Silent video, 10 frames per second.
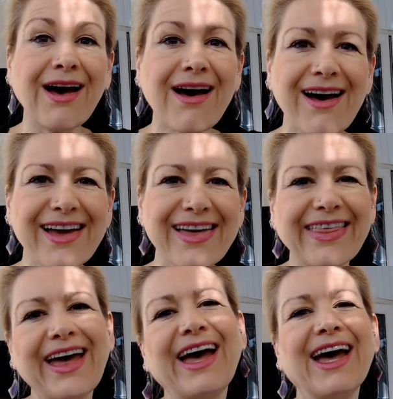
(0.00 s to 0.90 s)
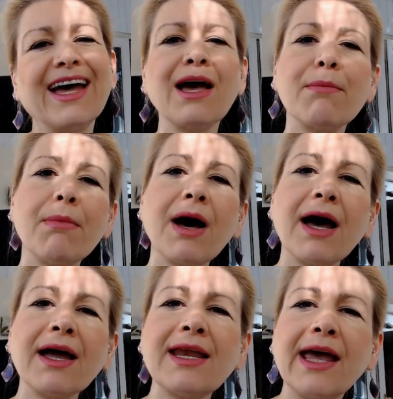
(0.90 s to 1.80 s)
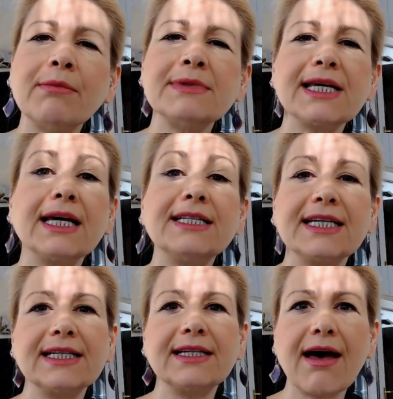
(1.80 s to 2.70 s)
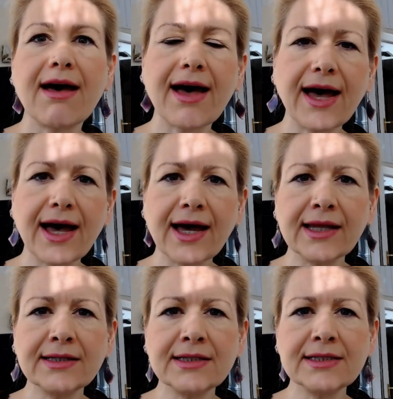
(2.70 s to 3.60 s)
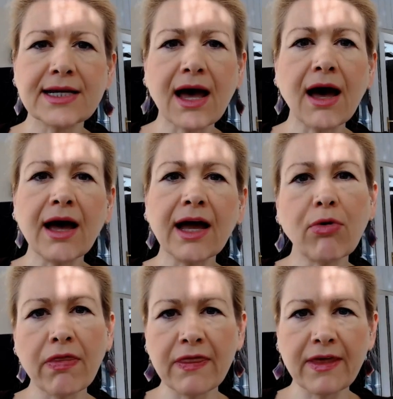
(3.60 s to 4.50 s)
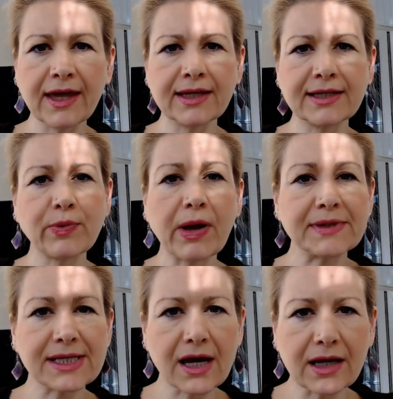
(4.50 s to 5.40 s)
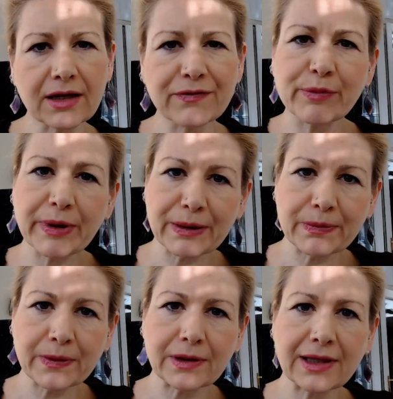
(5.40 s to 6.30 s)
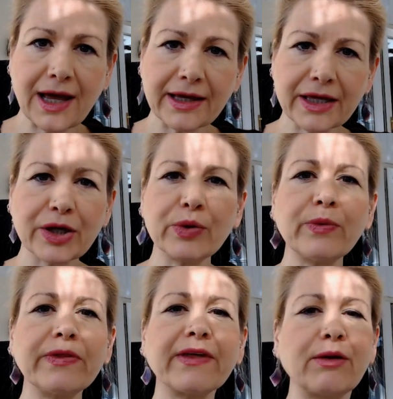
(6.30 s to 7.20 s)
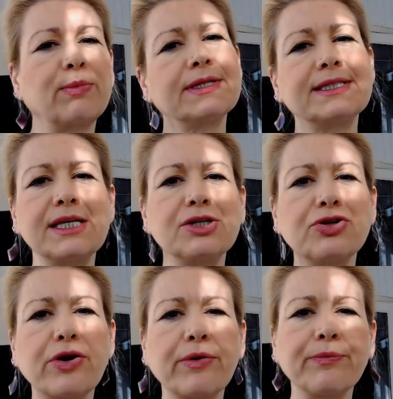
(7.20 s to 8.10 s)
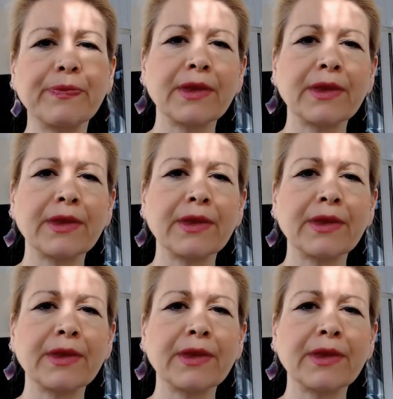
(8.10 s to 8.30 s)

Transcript: Hi there, my name's Adina and I run this website for people like you with Gilbert syndrome.